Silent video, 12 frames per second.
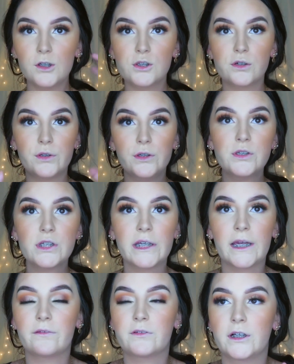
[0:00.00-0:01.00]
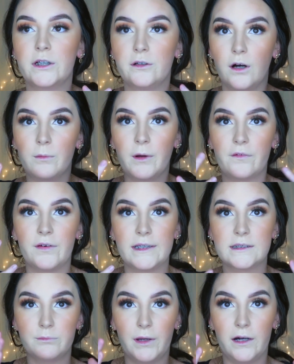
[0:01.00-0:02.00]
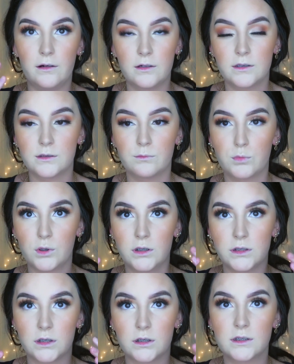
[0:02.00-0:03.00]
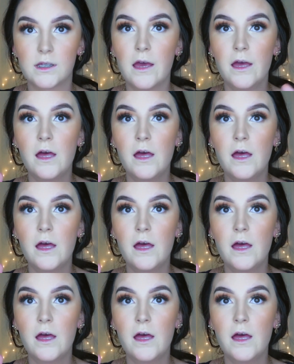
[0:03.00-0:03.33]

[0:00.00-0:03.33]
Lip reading: So usually after I do all my face powders, bronzers,